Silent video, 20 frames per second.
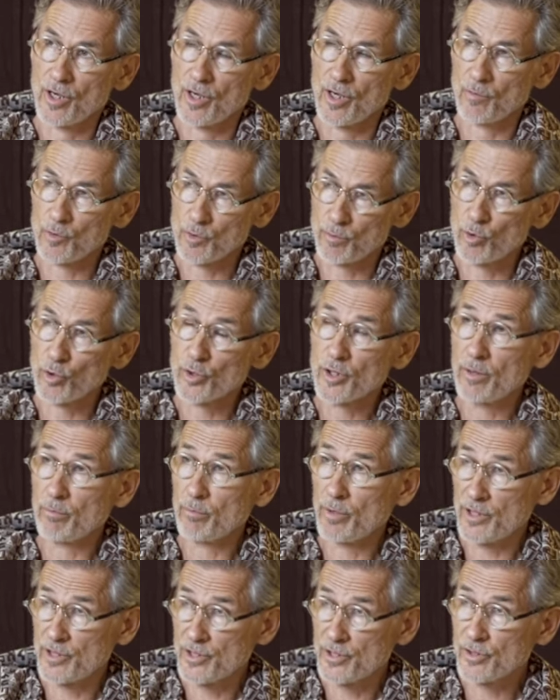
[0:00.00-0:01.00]
I was brought up
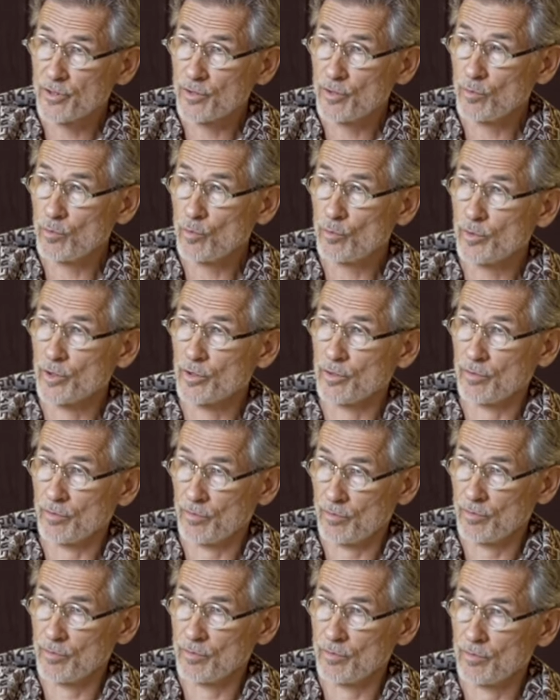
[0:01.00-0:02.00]
by a single woman.
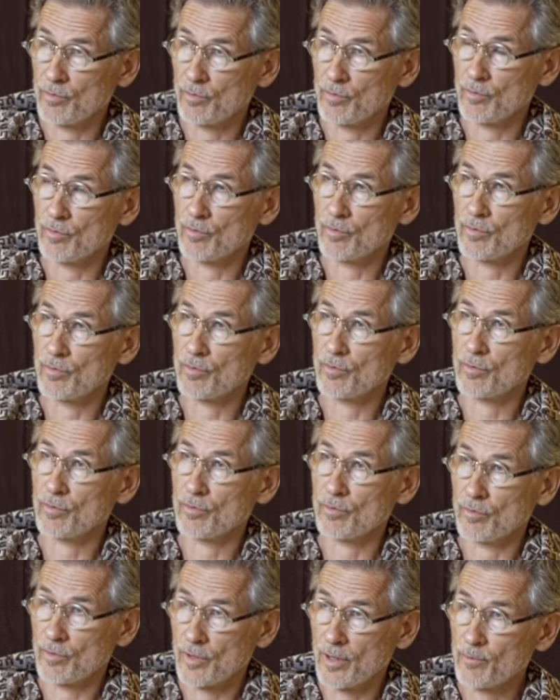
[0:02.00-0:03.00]

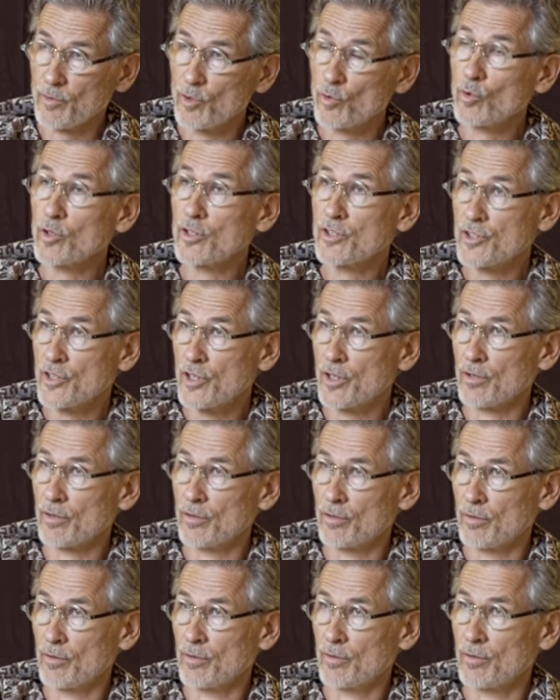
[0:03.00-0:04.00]
I'm the only son.
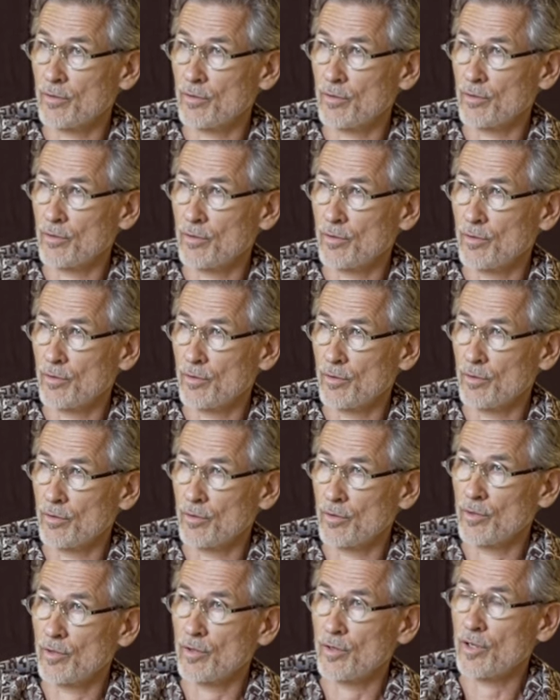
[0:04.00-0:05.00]

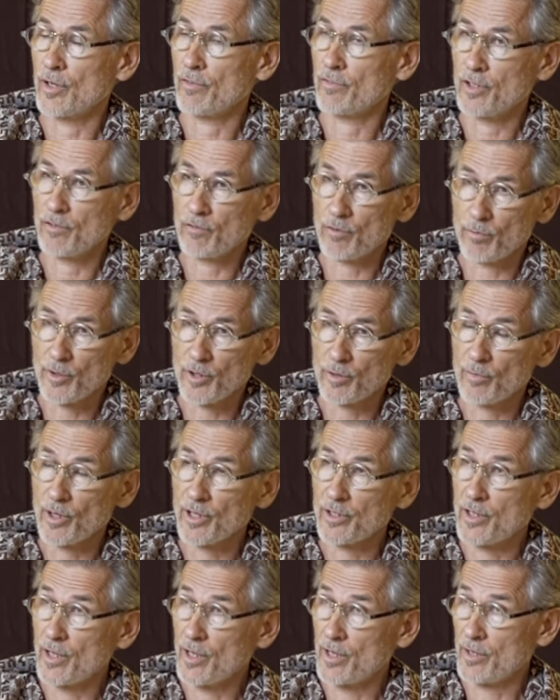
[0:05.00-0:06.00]
I've never met my
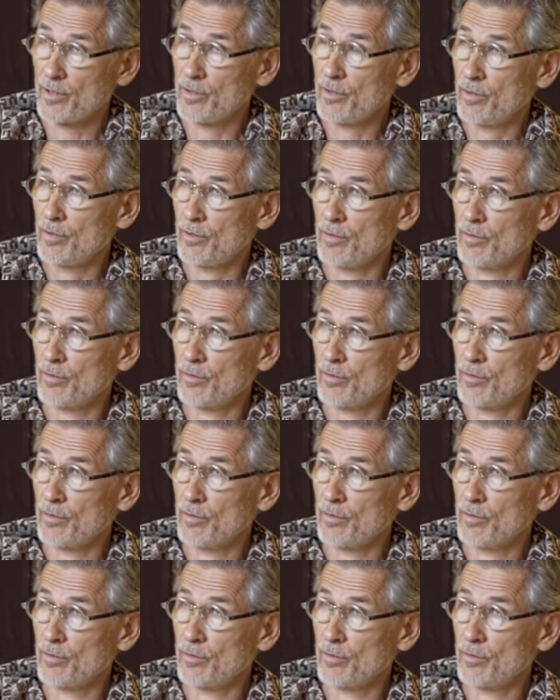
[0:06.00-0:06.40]
dad.